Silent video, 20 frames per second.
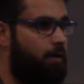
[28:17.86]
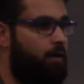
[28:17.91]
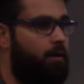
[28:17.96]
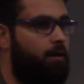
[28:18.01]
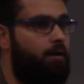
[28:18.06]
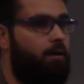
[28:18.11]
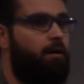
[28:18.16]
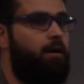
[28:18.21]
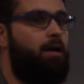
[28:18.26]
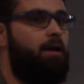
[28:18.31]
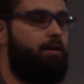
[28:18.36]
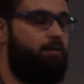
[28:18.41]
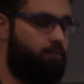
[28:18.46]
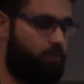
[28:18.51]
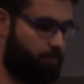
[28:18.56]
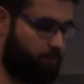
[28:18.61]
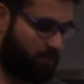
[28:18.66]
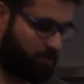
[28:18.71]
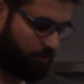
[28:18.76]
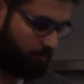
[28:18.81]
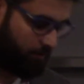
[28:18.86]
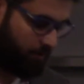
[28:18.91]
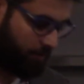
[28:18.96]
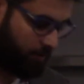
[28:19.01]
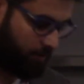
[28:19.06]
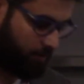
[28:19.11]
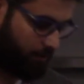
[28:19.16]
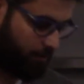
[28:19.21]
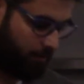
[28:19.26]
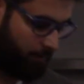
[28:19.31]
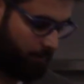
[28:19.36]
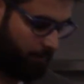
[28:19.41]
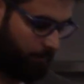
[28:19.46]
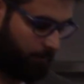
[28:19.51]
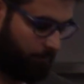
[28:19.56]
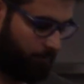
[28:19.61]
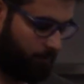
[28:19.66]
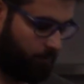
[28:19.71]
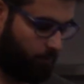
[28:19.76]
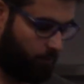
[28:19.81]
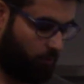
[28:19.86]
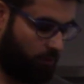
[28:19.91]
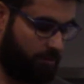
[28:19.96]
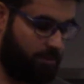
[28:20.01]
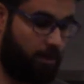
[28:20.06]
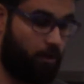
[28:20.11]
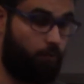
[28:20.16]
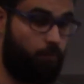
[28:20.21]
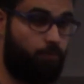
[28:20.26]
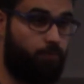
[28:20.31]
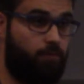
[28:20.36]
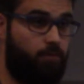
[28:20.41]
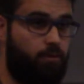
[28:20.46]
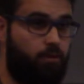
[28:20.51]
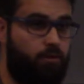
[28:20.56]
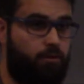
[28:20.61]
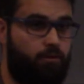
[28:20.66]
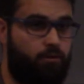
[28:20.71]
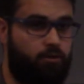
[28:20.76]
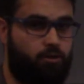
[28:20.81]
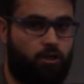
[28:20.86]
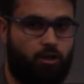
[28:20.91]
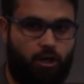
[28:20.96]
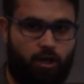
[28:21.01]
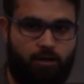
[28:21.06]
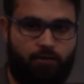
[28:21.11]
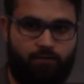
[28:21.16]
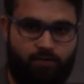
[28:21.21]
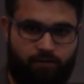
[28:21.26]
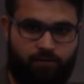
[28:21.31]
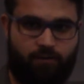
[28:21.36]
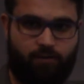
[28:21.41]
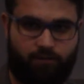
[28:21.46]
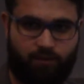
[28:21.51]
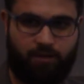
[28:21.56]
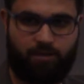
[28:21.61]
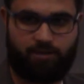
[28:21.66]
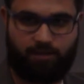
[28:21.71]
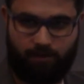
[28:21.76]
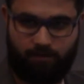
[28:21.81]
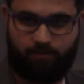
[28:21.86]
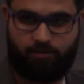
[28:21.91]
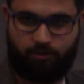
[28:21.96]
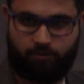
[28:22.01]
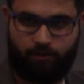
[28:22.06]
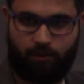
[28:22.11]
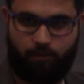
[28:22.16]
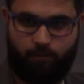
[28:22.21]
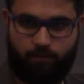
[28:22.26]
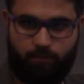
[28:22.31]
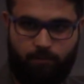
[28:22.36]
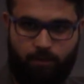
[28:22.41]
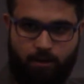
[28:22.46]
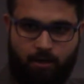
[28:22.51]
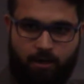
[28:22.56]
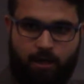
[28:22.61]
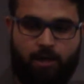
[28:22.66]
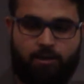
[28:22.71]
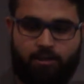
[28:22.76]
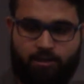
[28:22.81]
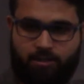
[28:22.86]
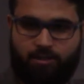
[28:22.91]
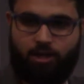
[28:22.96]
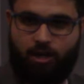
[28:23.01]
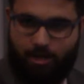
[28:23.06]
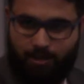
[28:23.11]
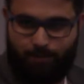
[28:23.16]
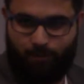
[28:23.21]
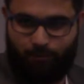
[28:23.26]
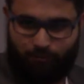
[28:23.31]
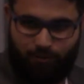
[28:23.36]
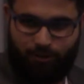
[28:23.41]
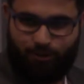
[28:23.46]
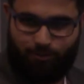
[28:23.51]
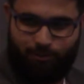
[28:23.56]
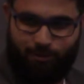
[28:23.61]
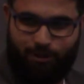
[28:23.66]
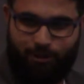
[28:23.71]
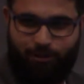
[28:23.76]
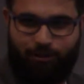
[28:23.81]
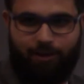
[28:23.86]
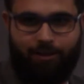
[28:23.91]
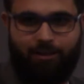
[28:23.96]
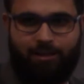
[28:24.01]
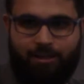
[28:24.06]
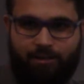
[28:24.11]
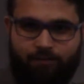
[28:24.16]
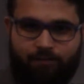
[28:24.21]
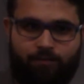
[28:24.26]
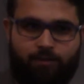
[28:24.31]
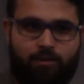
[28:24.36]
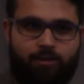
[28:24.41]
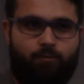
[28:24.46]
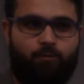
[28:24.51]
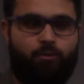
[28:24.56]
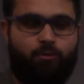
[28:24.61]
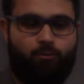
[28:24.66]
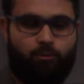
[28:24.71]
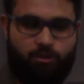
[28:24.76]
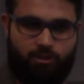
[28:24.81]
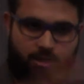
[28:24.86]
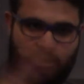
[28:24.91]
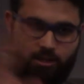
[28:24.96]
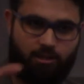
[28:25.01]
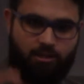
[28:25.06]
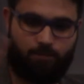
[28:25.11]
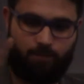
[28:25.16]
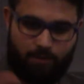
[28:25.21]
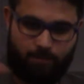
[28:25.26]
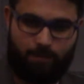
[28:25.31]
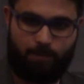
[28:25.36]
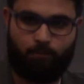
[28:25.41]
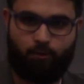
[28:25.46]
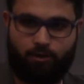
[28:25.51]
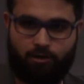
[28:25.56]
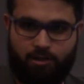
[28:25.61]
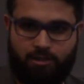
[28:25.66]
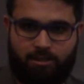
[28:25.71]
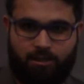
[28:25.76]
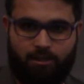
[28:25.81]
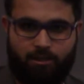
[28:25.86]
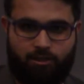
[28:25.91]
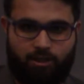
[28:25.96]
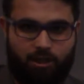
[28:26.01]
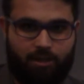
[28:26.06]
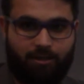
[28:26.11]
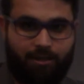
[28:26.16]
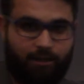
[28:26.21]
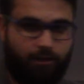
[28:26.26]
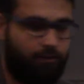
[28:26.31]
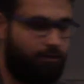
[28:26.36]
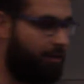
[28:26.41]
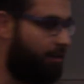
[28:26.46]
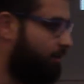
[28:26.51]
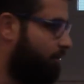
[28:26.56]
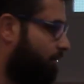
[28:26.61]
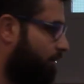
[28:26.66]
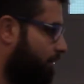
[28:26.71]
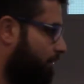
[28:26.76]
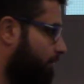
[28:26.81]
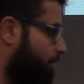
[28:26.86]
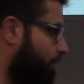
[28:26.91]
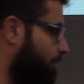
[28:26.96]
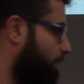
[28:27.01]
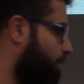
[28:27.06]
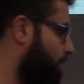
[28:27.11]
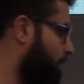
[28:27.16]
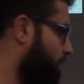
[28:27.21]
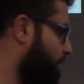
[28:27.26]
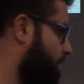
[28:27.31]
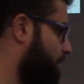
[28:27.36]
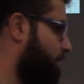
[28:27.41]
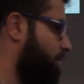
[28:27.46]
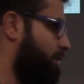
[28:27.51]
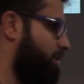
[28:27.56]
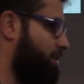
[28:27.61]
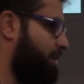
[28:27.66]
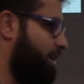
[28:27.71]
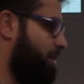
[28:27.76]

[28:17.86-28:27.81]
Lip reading: have specific rulings. Now there's a lot of different things that surround them. I'll just talk about this one here and I'll leave. We'll study them in a bit more detail inshallah later within this